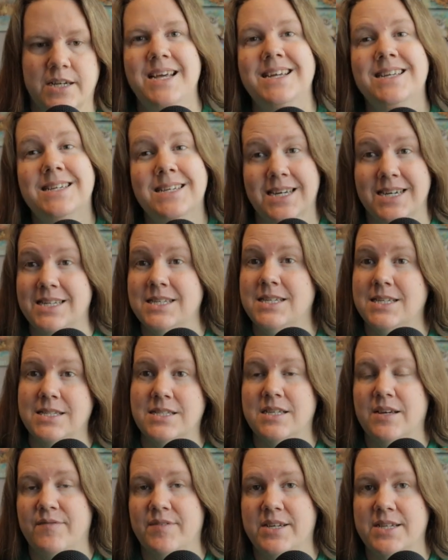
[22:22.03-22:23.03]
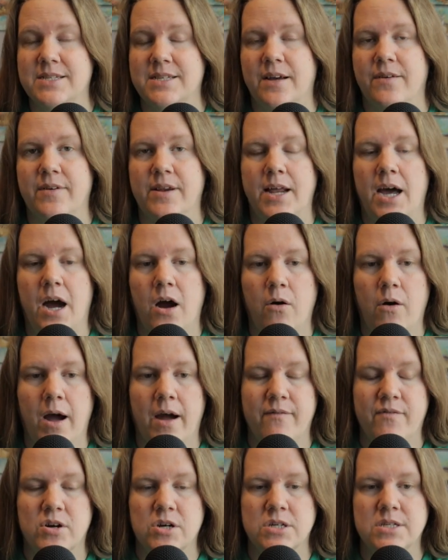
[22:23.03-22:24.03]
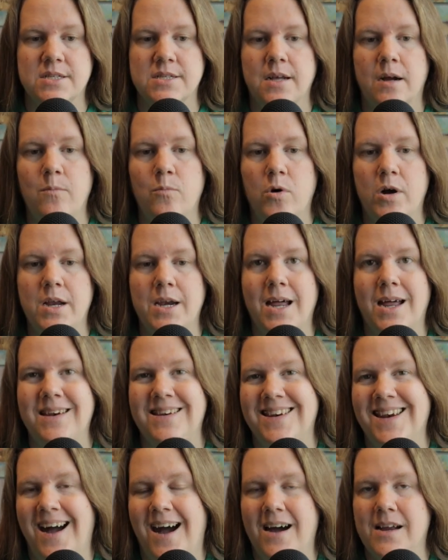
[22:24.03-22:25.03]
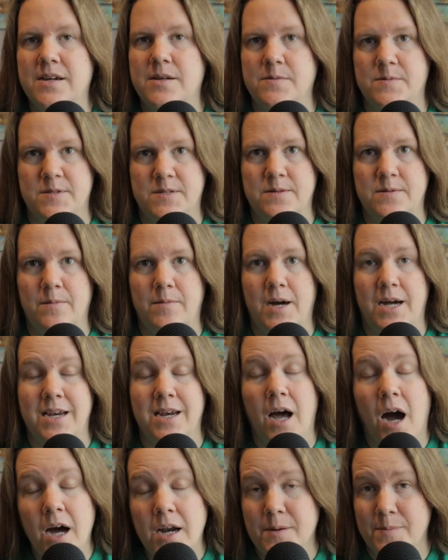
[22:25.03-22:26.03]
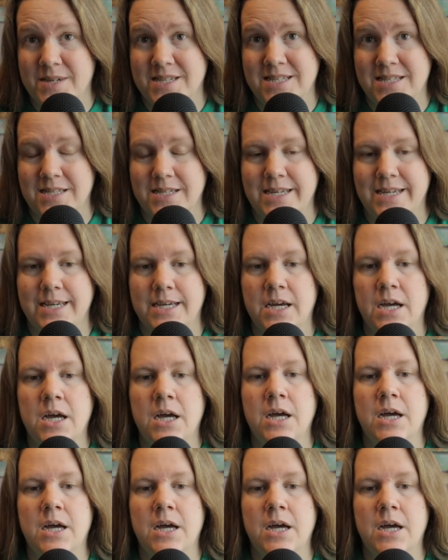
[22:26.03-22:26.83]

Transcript: In 1977, however, someone anonymously